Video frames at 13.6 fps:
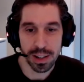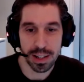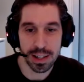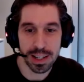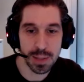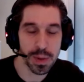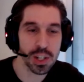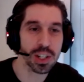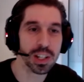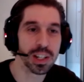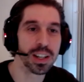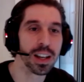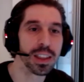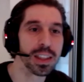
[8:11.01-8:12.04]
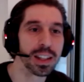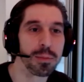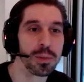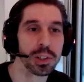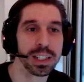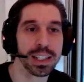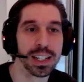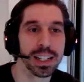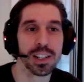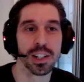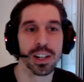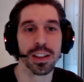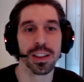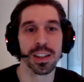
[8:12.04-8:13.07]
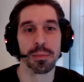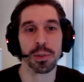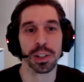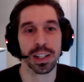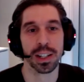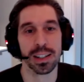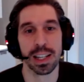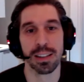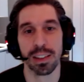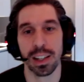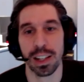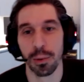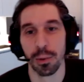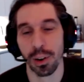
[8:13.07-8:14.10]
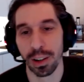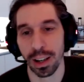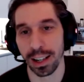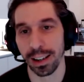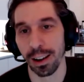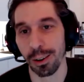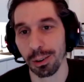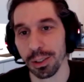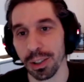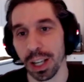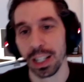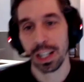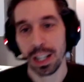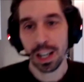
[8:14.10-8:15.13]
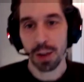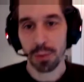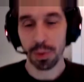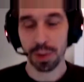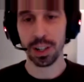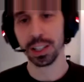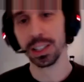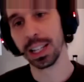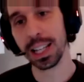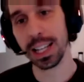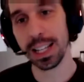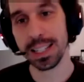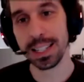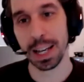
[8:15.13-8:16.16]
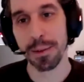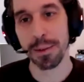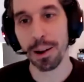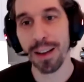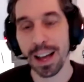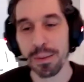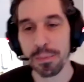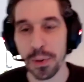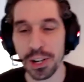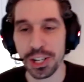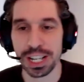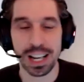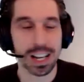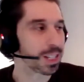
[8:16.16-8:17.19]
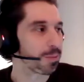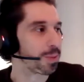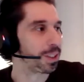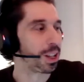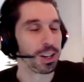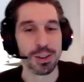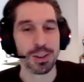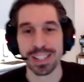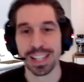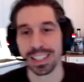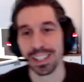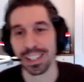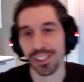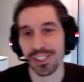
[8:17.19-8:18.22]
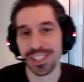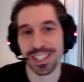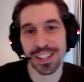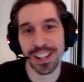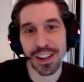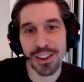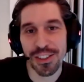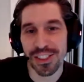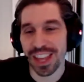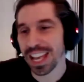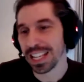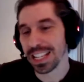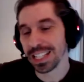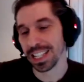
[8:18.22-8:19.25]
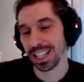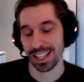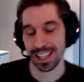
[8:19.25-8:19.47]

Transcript: And especially, I think I'm looking at Jonathan, I'm looking at David here. We're all getting old, right? We've got the kids coming around pushing us with the new technologies and the new things.